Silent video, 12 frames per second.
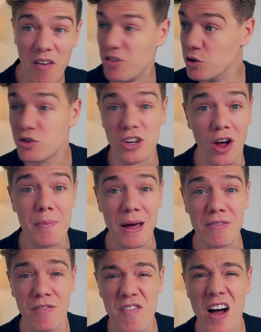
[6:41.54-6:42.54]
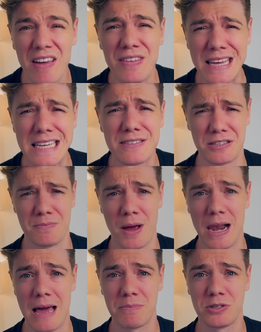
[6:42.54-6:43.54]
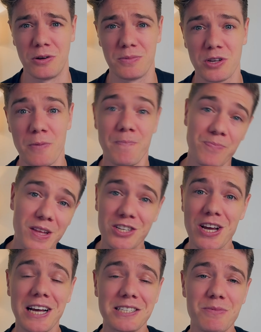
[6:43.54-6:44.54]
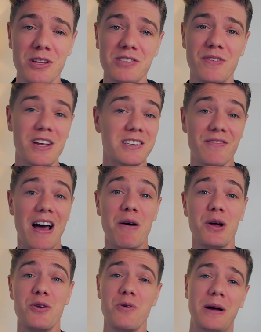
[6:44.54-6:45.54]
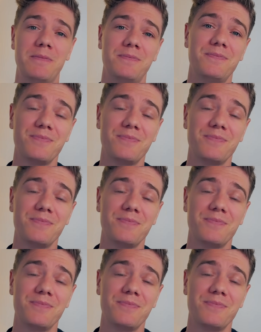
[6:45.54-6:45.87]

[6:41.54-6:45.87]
I've used an iPad for 5 years, my laptop. So check out some of those videos of how I do it.